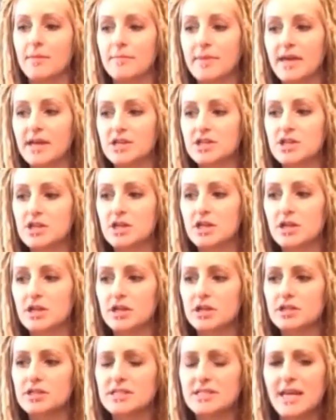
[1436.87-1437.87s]
Make sure
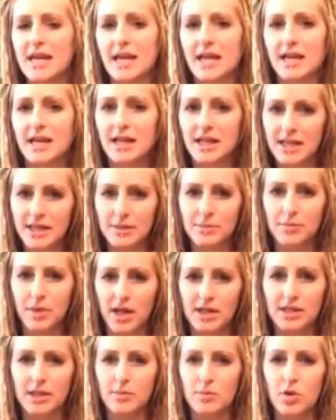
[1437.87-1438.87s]
you're staying
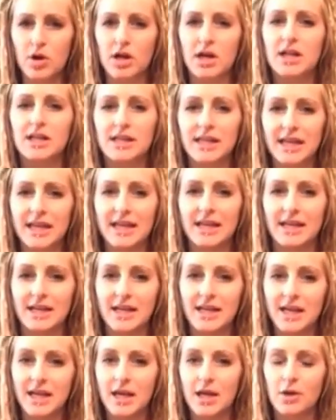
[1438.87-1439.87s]
a little more
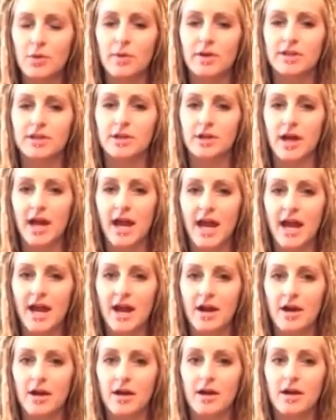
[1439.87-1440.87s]
clean with your
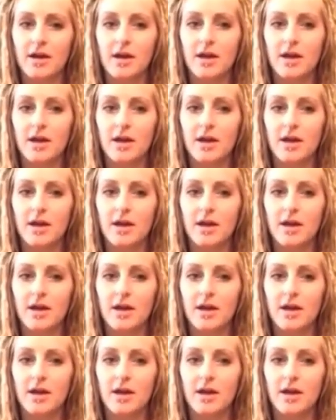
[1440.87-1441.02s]
hair